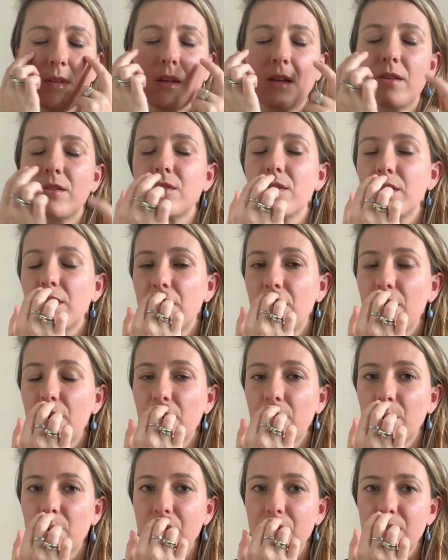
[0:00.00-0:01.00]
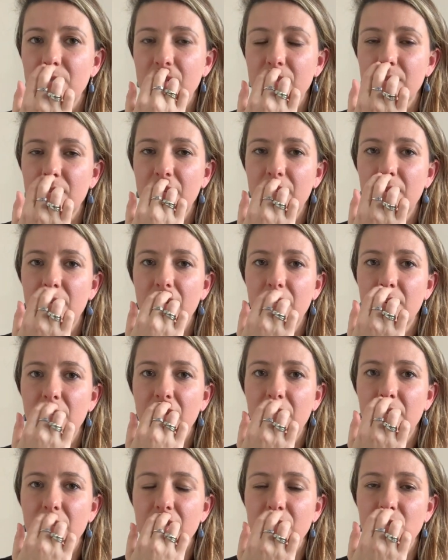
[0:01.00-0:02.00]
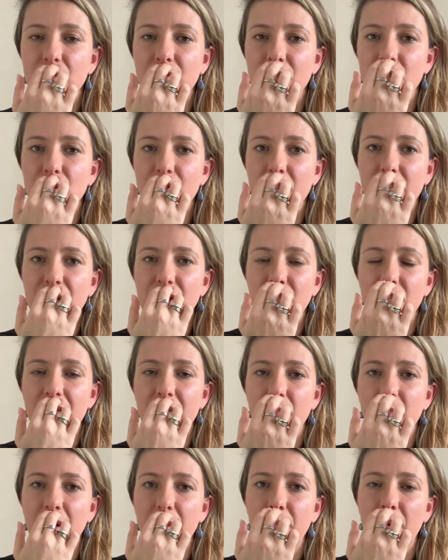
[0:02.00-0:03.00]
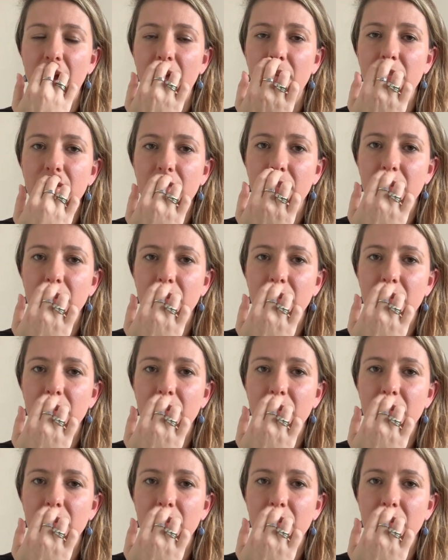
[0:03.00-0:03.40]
Under the nose, this restriction in my breath.